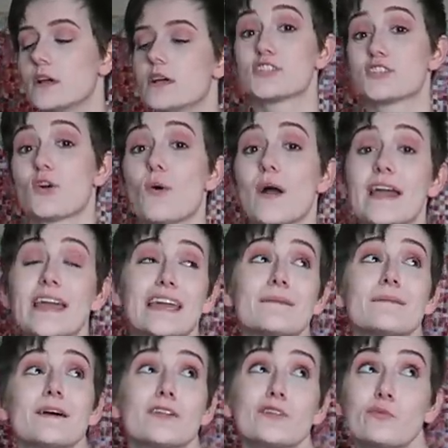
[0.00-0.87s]
So I
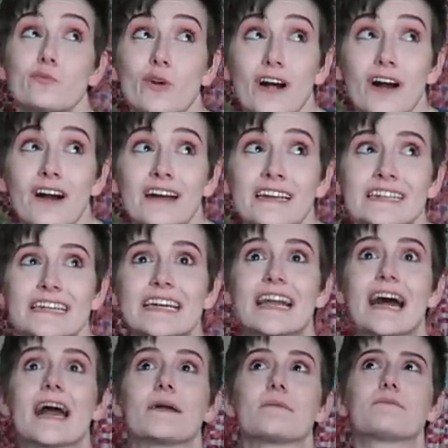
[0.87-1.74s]
emailed Ron
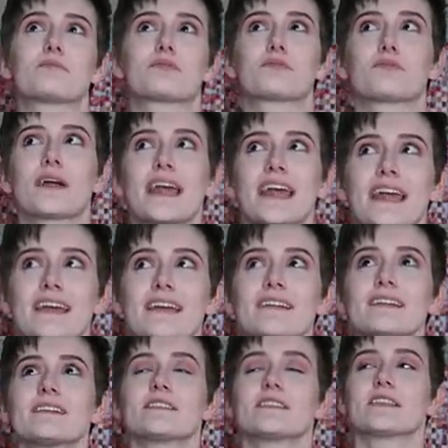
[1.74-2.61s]
and I
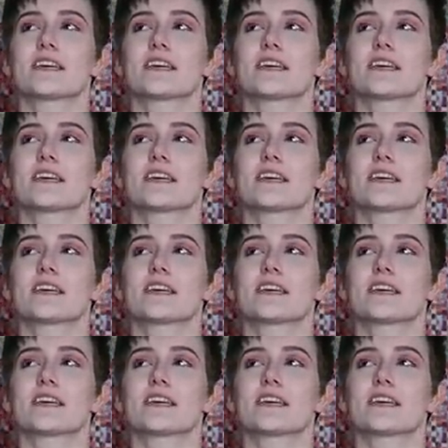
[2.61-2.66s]
prayed